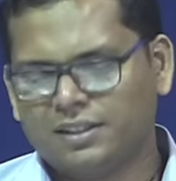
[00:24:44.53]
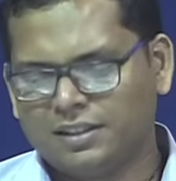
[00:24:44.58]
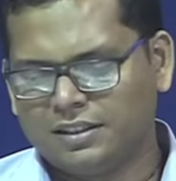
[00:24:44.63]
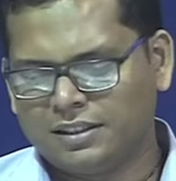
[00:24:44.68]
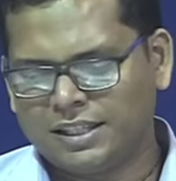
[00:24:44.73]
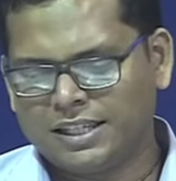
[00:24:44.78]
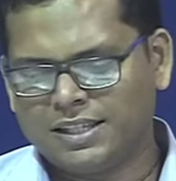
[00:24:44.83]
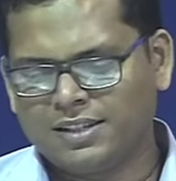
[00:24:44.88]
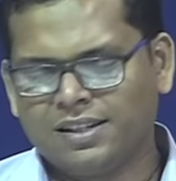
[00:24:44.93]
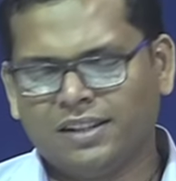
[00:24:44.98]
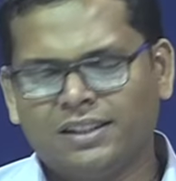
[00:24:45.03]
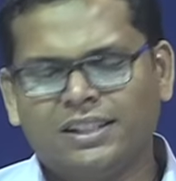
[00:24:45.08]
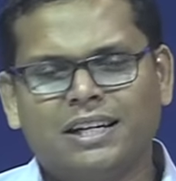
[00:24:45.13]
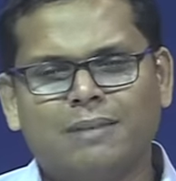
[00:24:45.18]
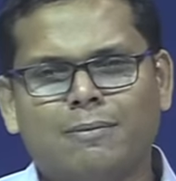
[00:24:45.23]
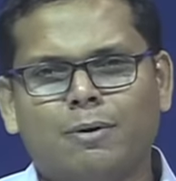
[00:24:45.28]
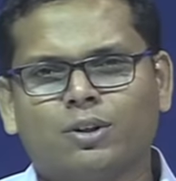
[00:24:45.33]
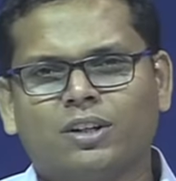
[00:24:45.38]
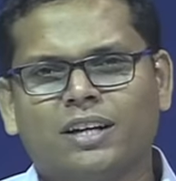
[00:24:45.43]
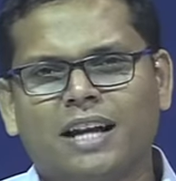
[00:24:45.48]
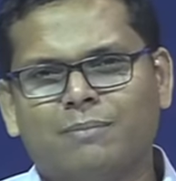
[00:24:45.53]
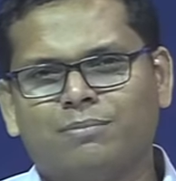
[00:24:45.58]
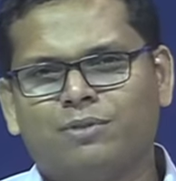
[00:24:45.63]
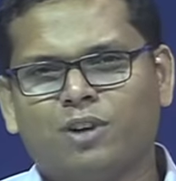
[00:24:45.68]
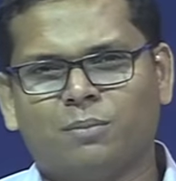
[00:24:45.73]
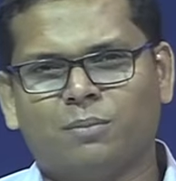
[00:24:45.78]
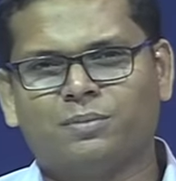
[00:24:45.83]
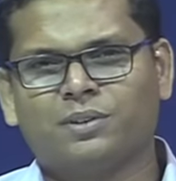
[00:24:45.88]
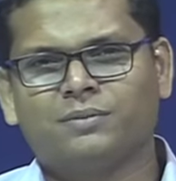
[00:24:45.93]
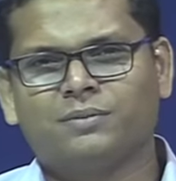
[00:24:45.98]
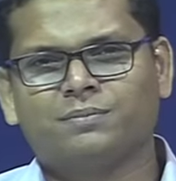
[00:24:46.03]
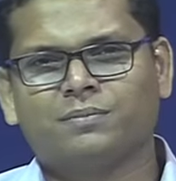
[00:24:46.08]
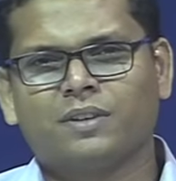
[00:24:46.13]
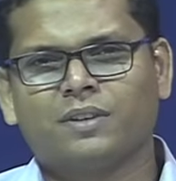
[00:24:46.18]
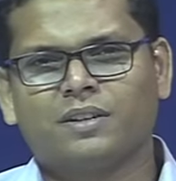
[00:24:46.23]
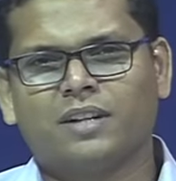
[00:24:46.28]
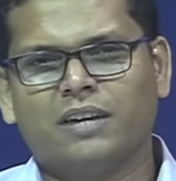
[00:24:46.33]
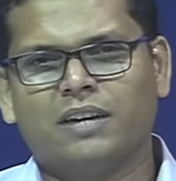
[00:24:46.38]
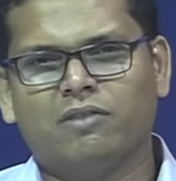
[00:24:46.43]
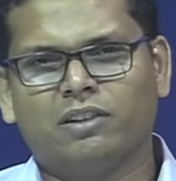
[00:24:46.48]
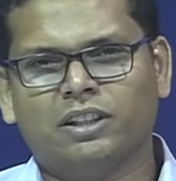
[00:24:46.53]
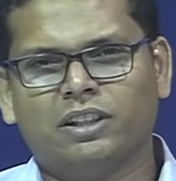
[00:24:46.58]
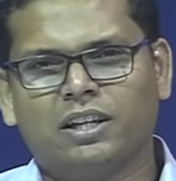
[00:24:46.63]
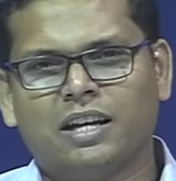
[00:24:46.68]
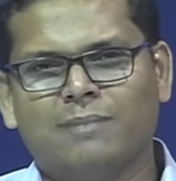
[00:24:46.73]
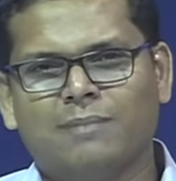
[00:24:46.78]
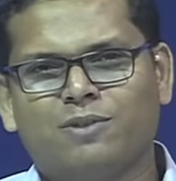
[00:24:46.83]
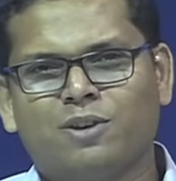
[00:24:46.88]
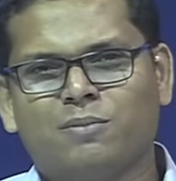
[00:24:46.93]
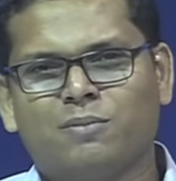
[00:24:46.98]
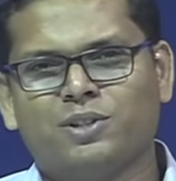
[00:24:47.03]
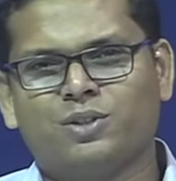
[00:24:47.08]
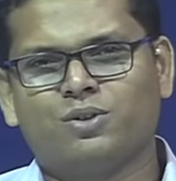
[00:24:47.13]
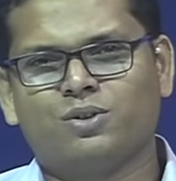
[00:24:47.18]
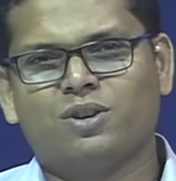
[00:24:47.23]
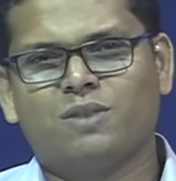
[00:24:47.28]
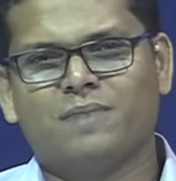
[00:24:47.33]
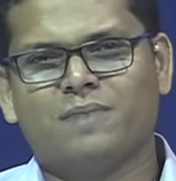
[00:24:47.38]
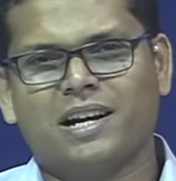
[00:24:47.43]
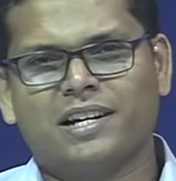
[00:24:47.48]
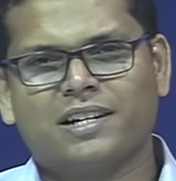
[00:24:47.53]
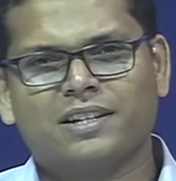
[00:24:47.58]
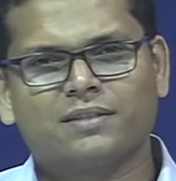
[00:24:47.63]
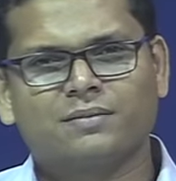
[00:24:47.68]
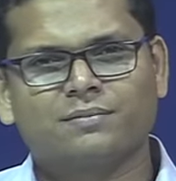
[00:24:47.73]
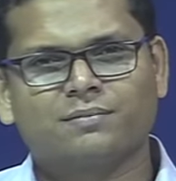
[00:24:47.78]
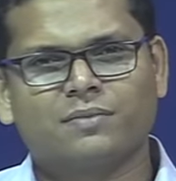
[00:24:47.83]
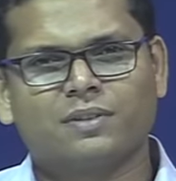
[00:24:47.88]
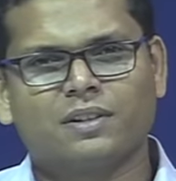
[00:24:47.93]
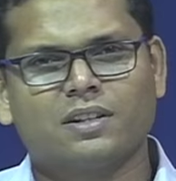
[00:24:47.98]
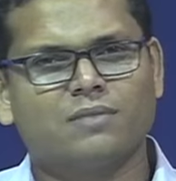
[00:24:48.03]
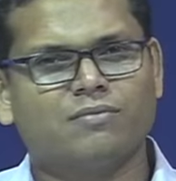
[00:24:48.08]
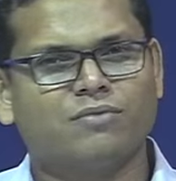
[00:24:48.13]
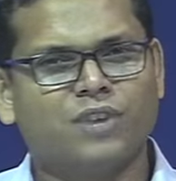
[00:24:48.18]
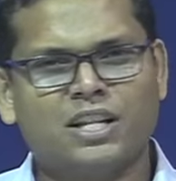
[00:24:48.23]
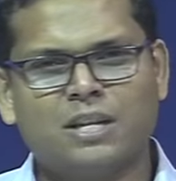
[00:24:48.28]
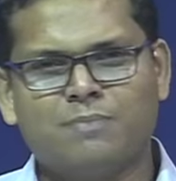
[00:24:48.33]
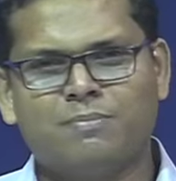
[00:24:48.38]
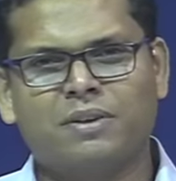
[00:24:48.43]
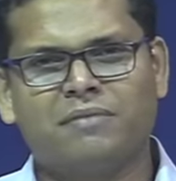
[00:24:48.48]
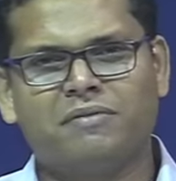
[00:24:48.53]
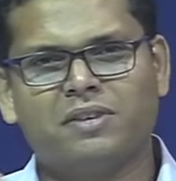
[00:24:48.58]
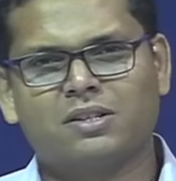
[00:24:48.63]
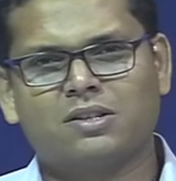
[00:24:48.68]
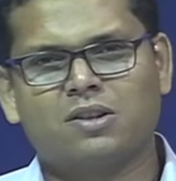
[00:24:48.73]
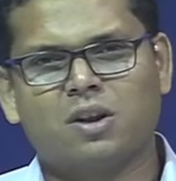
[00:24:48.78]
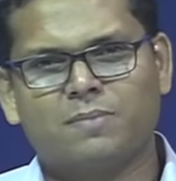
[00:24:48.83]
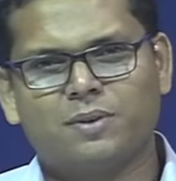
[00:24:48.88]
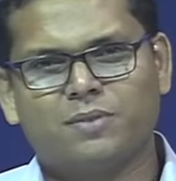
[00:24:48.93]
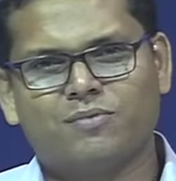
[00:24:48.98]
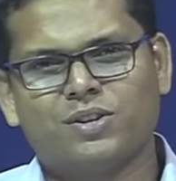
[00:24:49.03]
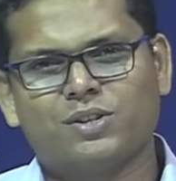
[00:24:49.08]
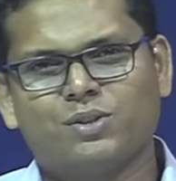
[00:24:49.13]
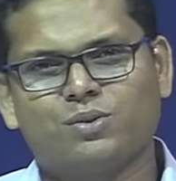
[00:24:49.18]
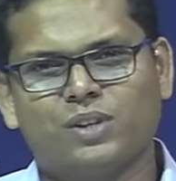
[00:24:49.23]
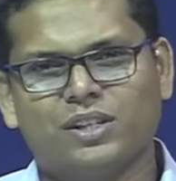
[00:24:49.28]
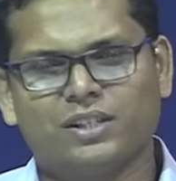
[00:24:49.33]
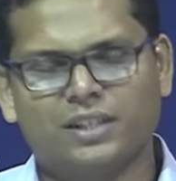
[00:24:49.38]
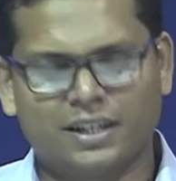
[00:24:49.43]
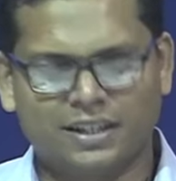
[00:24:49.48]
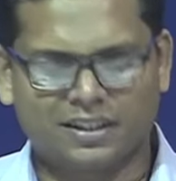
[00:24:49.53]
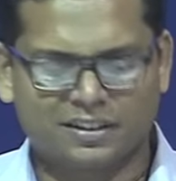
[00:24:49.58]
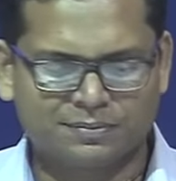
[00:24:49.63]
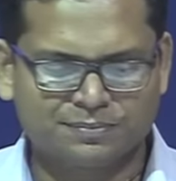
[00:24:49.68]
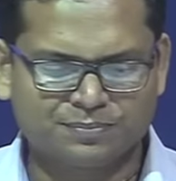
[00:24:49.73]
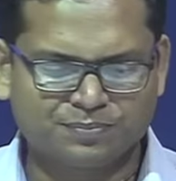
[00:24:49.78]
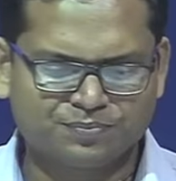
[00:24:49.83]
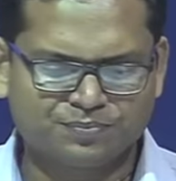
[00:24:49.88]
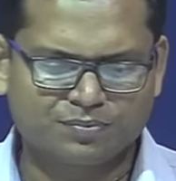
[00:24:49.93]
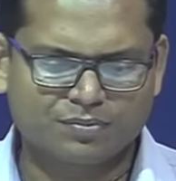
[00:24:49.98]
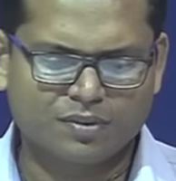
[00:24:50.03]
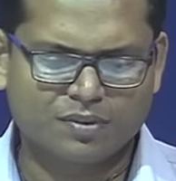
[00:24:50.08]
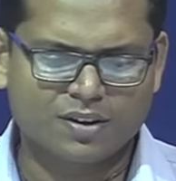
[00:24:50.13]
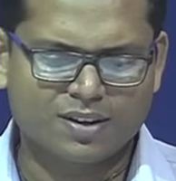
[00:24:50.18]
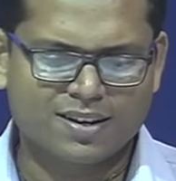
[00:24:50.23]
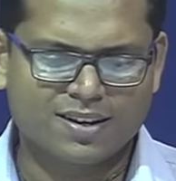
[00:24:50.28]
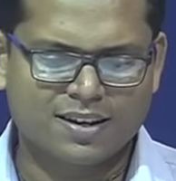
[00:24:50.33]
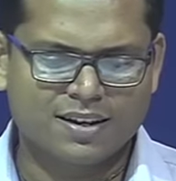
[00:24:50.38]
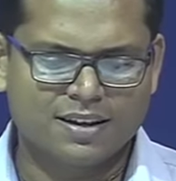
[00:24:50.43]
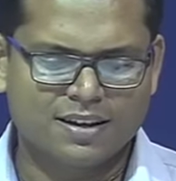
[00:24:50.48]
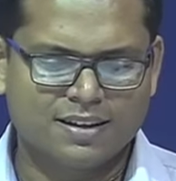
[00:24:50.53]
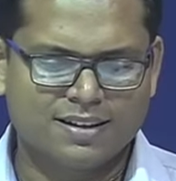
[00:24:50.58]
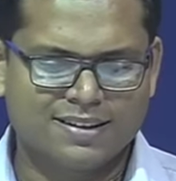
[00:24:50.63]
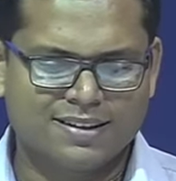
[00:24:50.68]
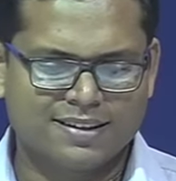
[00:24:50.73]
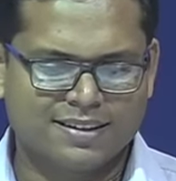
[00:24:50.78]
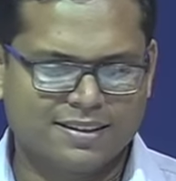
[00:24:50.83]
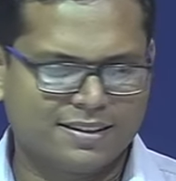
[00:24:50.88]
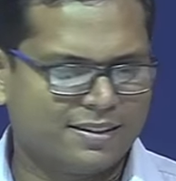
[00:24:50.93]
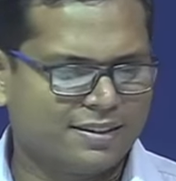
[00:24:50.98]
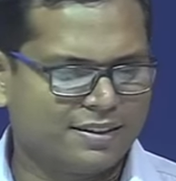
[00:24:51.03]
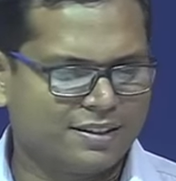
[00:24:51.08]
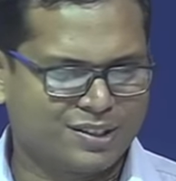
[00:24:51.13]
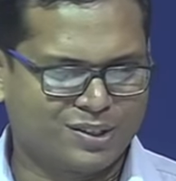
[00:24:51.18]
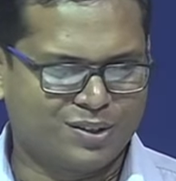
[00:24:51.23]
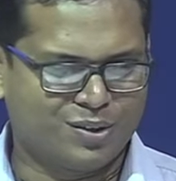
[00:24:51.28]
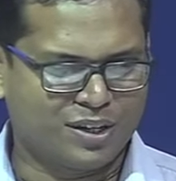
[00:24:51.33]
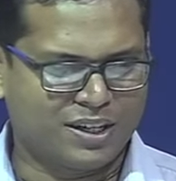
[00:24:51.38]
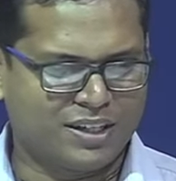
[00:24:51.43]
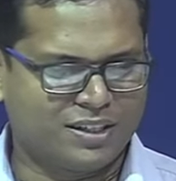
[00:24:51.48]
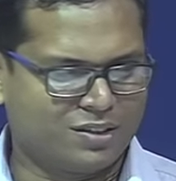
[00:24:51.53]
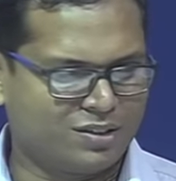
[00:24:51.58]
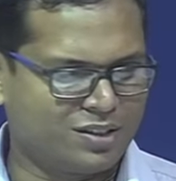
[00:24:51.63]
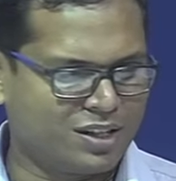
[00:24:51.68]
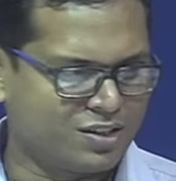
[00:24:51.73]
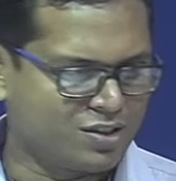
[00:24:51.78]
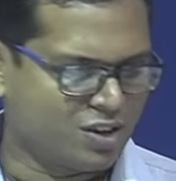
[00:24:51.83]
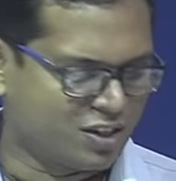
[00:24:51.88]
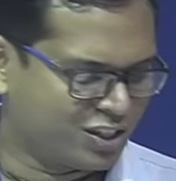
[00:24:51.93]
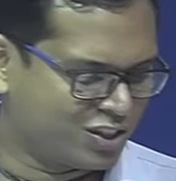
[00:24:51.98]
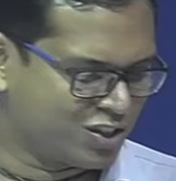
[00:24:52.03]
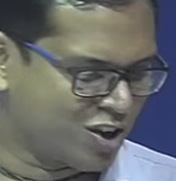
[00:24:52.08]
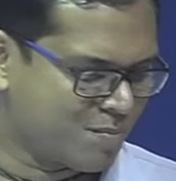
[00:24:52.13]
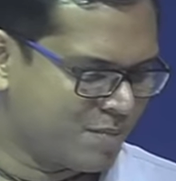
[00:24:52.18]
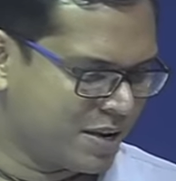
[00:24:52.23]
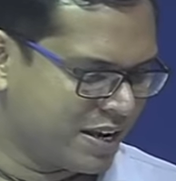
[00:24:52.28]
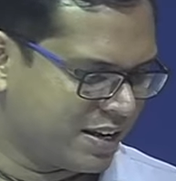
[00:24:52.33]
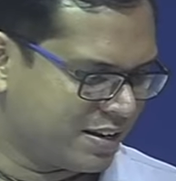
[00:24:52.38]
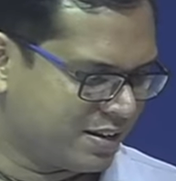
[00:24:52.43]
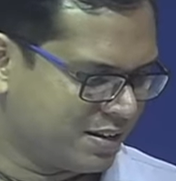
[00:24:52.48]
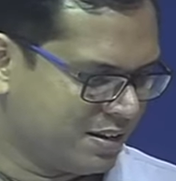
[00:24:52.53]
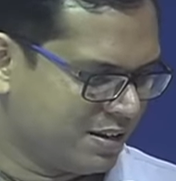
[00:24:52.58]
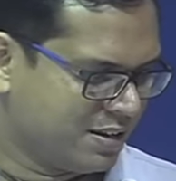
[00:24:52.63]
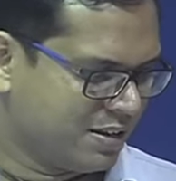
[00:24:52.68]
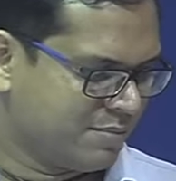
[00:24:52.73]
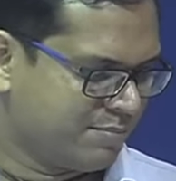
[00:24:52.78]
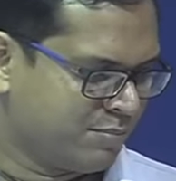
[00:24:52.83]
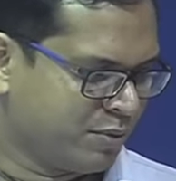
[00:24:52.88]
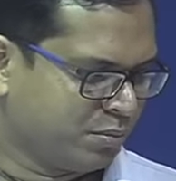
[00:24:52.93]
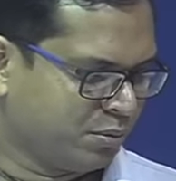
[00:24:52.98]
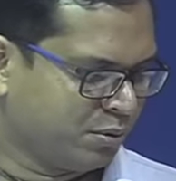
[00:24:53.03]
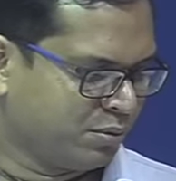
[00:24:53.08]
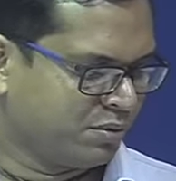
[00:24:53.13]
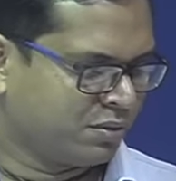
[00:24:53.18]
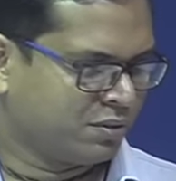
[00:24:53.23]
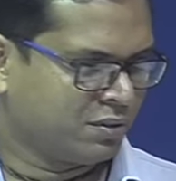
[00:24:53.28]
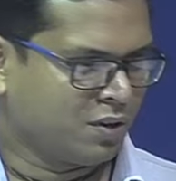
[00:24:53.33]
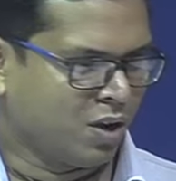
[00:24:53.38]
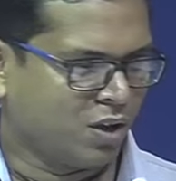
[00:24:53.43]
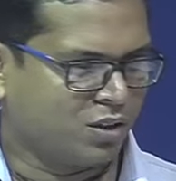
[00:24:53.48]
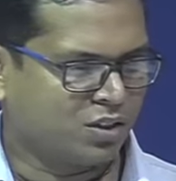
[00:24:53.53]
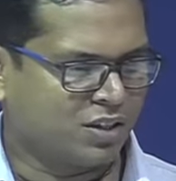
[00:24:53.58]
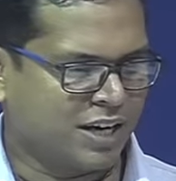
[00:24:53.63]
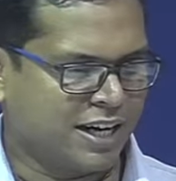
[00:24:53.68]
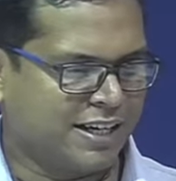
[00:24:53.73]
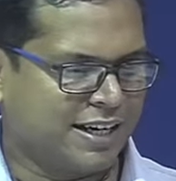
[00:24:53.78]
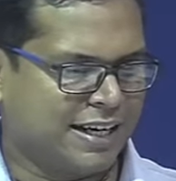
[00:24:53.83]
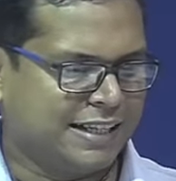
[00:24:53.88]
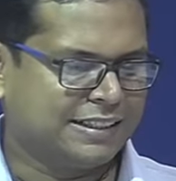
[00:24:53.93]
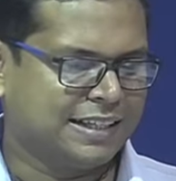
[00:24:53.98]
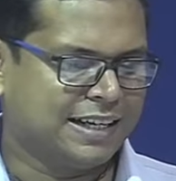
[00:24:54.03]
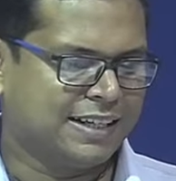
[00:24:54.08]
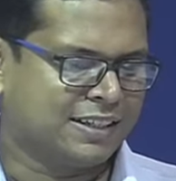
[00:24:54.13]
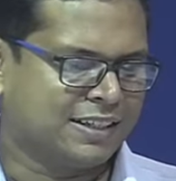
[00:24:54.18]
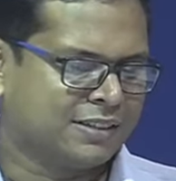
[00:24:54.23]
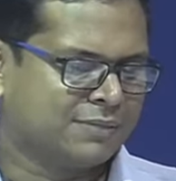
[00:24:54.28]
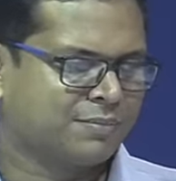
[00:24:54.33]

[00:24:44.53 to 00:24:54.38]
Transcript: it says nothing about the laptop, that whether the laptop is good or bad, while the previous laptop was doing that. So okay, so it does not stop here. People also write like that.